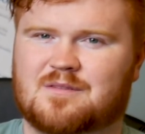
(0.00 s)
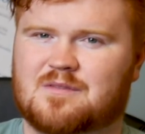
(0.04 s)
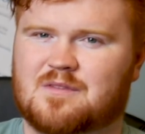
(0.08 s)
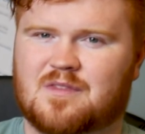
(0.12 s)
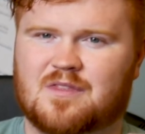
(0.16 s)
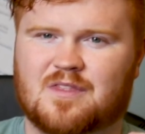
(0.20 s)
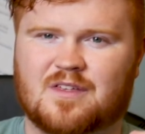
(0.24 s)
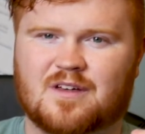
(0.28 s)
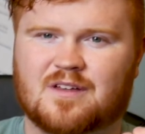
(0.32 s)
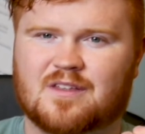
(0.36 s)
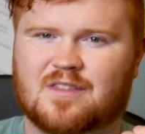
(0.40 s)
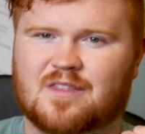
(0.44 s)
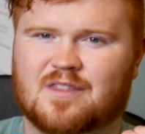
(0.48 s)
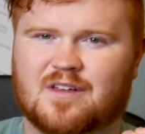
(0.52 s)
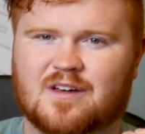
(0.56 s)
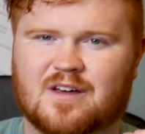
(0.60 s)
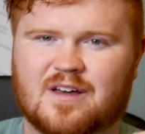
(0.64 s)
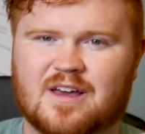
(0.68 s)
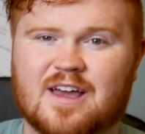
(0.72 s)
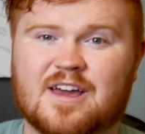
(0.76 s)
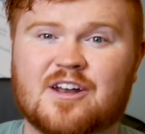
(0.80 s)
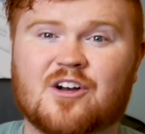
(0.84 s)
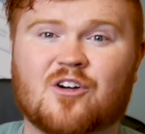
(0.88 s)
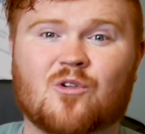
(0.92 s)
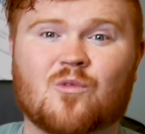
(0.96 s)
The
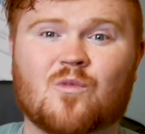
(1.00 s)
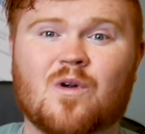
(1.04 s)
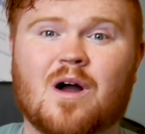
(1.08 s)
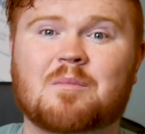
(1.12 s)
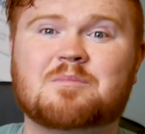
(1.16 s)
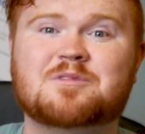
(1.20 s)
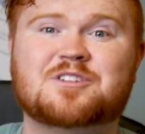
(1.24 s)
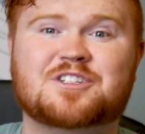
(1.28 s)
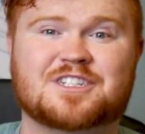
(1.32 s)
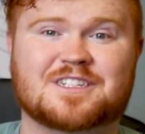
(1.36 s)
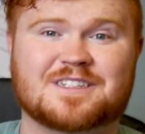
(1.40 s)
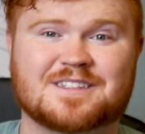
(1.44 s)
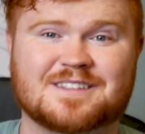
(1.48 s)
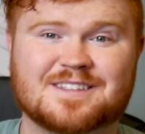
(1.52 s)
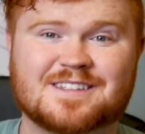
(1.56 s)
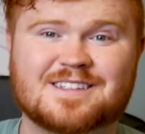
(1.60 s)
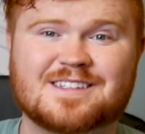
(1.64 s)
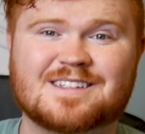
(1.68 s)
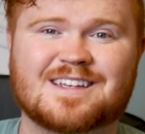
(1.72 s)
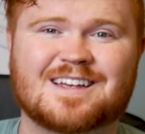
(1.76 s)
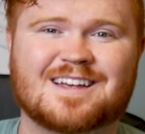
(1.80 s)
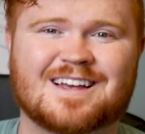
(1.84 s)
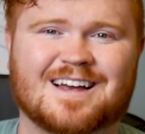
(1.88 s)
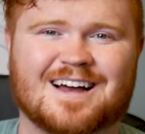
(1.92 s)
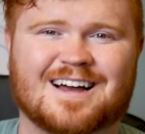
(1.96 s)

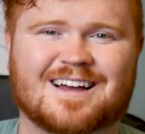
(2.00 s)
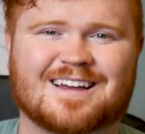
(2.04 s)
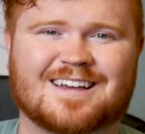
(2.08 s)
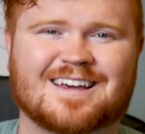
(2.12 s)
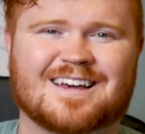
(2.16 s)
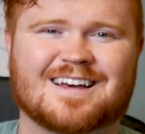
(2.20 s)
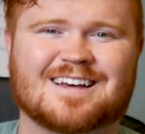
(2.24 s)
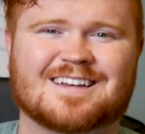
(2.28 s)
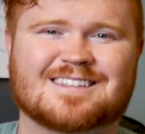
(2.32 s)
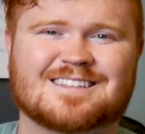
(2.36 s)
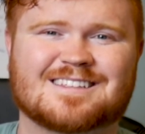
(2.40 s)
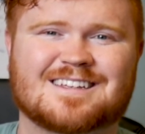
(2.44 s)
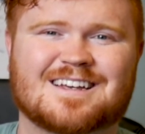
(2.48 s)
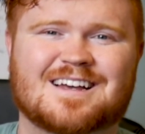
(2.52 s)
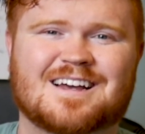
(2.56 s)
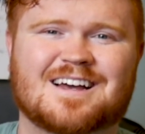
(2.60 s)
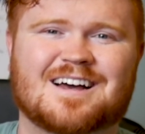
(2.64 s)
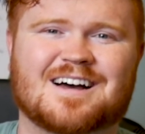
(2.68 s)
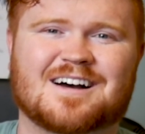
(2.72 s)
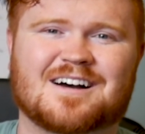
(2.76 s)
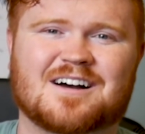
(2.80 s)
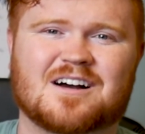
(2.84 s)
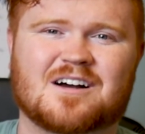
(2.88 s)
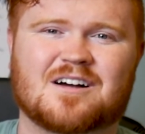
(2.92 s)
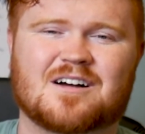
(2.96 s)
interruptions, I guess,
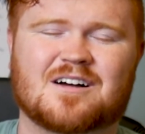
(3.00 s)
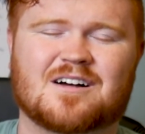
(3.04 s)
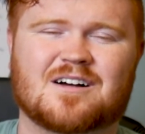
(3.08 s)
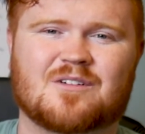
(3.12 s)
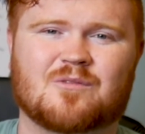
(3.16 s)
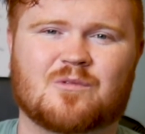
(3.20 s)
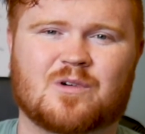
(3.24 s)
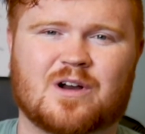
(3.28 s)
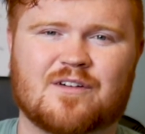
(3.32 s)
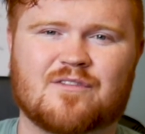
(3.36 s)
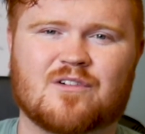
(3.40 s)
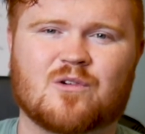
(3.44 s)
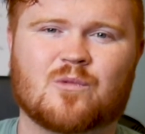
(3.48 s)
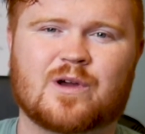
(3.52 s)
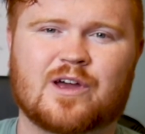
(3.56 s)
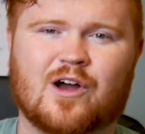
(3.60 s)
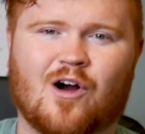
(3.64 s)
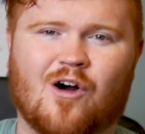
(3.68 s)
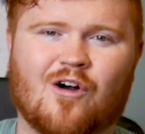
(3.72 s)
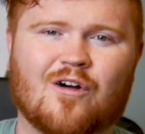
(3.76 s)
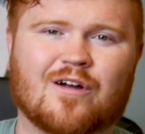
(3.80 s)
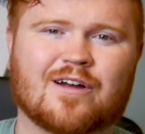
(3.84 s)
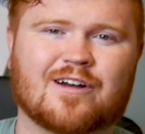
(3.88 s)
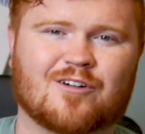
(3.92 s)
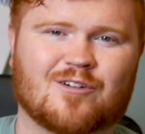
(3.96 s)
whenever we
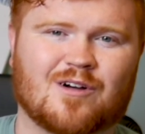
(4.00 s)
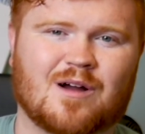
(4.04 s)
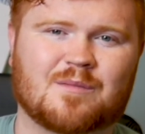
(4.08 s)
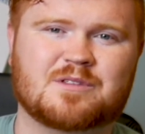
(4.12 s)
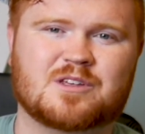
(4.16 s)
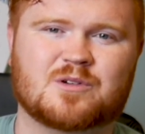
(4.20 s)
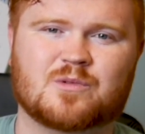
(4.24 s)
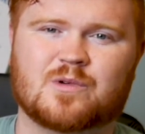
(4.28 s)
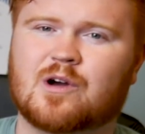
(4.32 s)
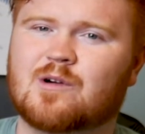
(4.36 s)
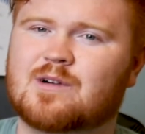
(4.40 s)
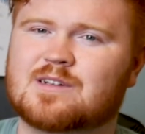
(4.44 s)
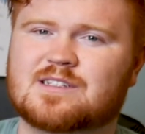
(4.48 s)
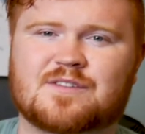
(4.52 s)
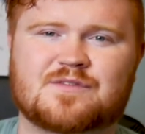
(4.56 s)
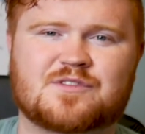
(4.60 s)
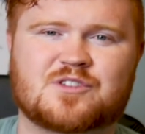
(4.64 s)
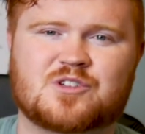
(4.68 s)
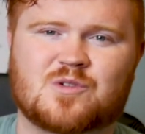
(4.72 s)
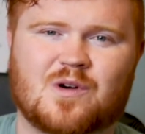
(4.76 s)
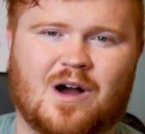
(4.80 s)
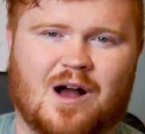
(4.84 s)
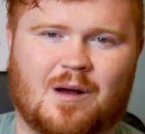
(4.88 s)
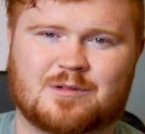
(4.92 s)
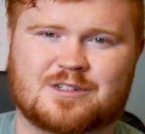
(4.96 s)
are interrupted, we always have
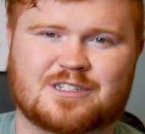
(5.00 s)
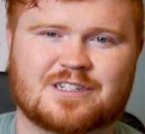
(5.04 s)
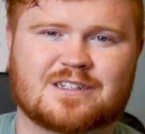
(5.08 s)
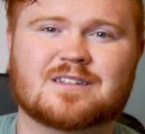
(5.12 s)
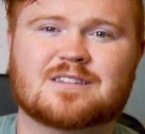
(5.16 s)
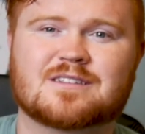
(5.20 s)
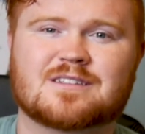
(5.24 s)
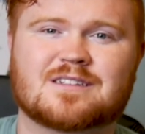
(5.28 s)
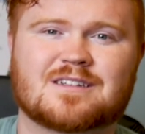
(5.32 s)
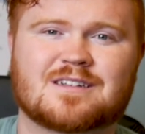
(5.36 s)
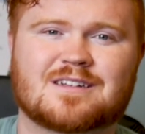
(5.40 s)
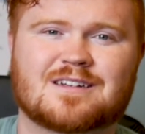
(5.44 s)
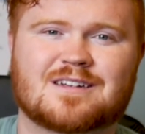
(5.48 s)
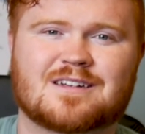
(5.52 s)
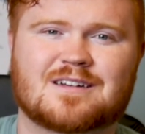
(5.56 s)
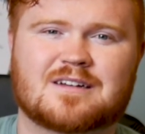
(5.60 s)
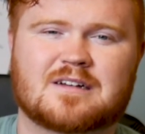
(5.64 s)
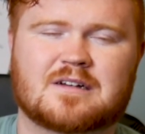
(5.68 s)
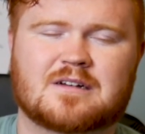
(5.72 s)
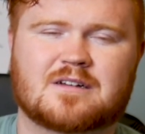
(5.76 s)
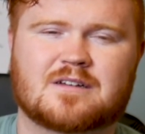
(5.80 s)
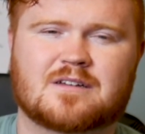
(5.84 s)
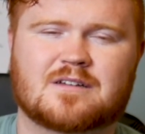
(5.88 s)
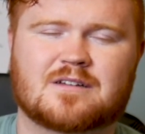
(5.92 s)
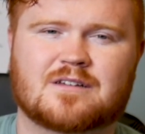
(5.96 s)
two options.
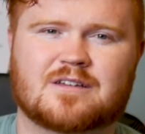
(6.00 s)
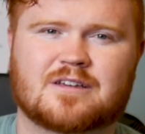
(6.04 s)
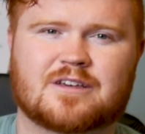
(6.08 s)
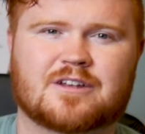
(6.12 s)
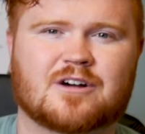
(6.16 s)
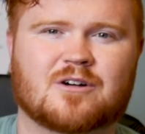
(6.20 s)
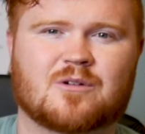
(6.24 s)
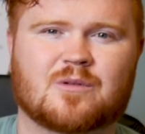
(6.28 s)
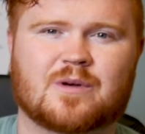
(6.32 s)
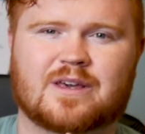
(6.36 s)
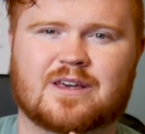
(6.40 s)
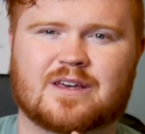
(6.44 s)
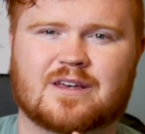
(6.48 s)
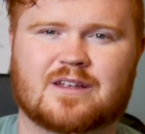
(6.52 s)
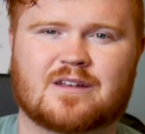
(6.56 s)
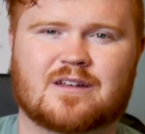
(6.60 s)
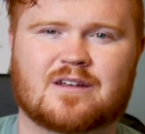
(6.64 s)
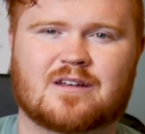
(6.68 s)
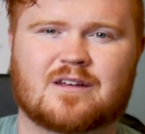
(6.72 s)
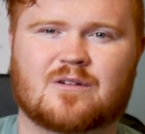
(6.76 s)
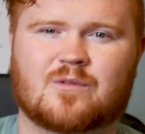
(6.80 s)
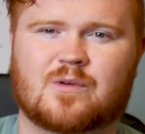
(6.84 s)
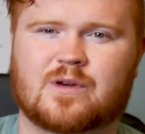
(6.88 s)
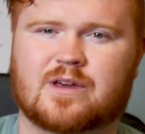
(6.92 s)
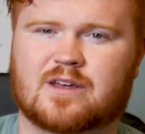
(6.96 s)
We
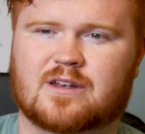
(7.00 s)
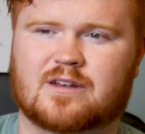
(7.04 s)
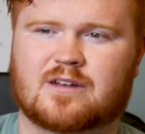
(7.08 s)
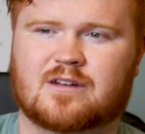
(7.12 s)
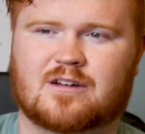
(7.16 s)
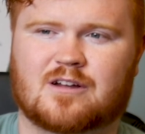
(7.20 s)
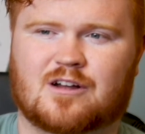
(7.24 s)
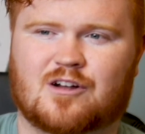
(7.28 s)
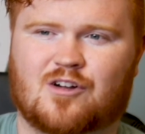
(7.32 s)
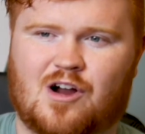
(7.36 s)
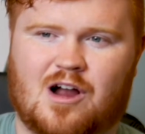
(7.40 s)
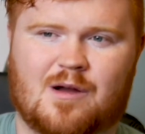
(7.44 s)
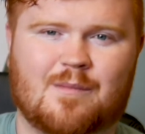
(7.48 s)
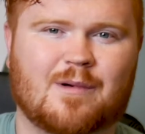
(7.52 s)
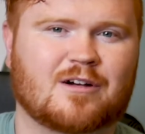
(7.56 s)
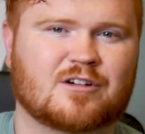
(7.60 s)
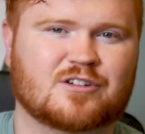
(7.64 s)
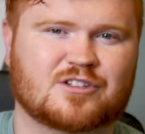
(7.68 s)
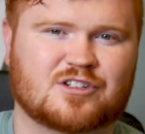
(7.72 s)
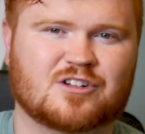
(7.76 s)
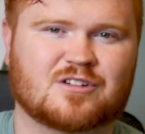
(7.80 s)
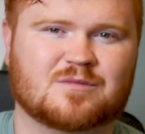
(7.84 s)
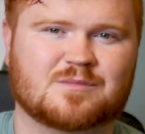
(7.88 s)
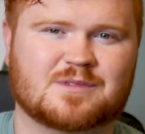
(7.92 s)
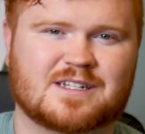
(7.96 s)
can cry about our
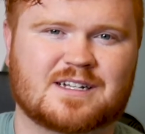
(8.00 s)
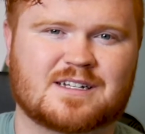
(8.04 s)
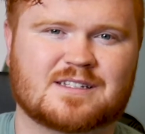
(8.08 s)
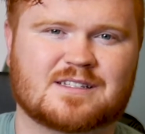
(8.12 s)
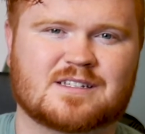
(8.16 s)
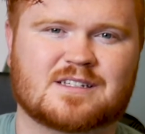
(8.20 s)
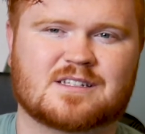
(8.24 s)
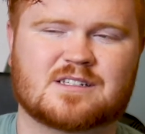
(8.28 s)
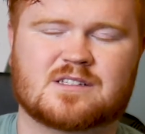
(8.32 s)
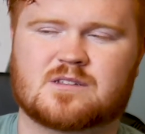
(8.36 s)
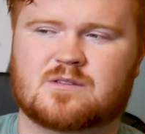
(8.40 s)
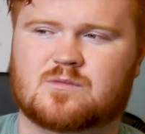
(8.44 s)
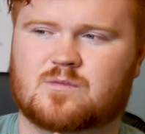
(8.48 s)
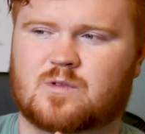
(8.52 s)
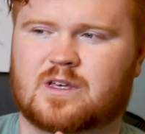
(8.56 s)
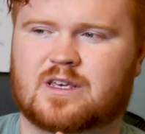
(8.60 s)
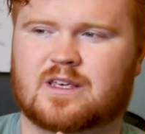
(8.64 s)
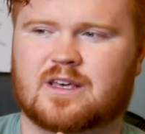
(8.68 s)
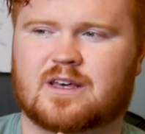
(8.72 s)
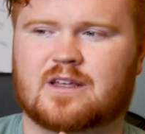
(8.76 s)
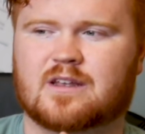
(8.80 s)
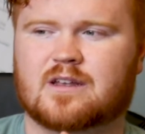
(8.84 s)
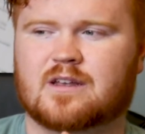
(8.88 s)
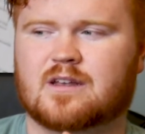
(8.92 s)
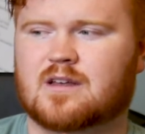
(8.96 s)
circumstances. We
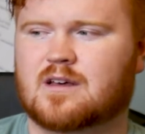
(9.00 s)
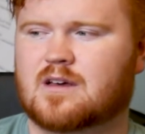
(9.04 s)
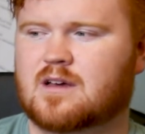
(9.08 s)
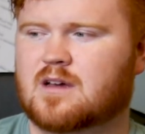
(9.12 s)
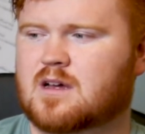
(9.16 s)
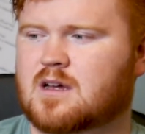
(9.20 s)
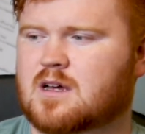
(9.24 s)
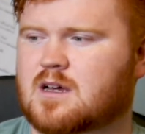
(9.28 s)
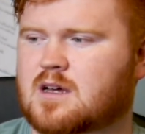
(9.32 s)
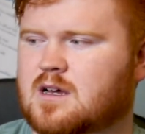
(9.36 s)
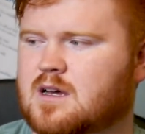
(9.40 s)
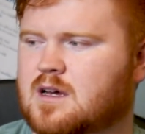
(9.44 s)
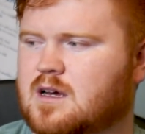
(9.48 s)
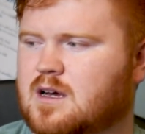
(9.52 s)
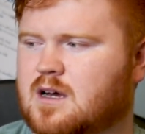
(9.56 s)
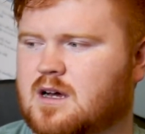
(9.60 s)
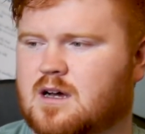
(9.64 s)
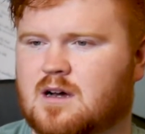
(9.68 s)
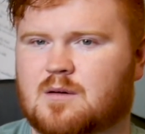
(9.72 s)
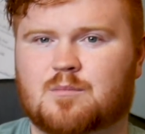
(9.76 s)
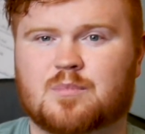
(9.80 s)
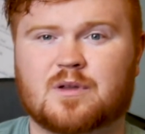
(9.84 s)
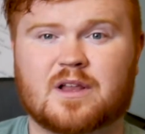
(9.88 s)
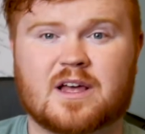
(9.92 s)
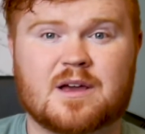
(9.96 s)
can
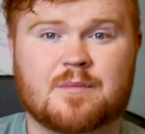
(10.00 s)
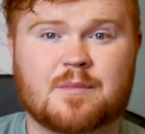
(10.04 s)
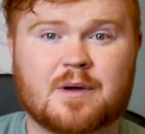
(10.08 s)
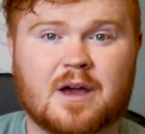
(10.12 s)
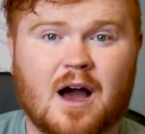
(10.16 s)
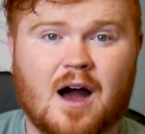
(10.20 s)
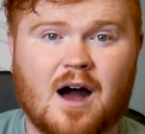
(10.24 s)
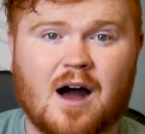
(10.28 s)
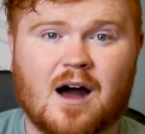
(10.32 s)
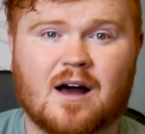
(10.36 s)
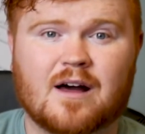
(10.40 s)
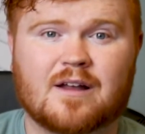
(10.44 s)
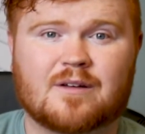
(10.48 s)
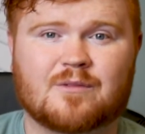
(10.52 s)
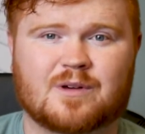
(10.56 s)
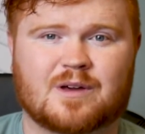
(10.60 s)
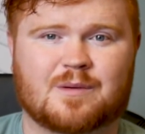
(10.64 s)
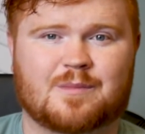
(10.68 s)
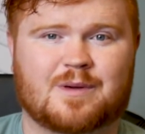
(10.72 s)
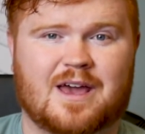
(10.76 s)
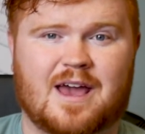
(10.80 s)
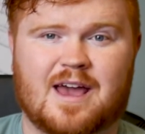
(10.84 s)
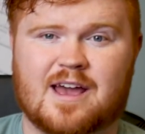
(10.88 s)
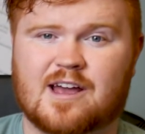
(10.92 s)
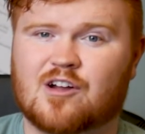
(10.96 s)
blame God. We can
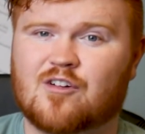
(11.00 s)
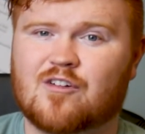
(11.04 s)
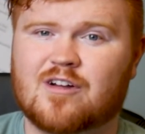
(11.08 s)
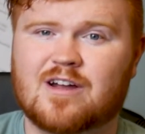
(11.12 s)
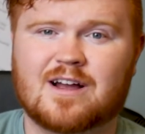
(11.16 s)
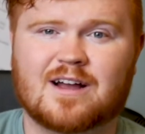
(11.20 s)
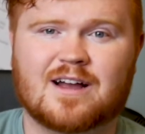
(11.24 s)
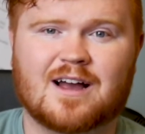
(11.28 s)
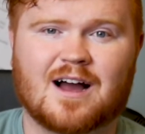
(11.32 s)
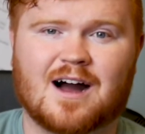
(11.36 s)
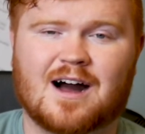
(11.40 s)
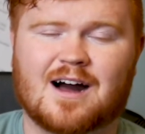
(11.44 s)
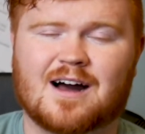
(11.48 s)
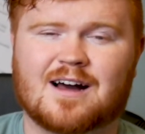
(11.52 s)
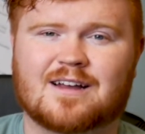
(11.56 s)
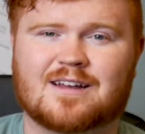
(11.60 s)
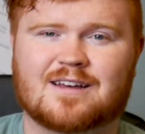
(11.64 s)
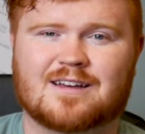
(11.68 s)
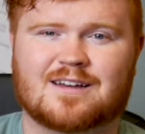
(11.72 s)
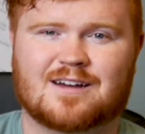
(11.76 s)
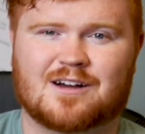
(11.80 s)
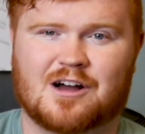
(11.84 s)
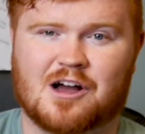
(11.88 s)
be angry at God.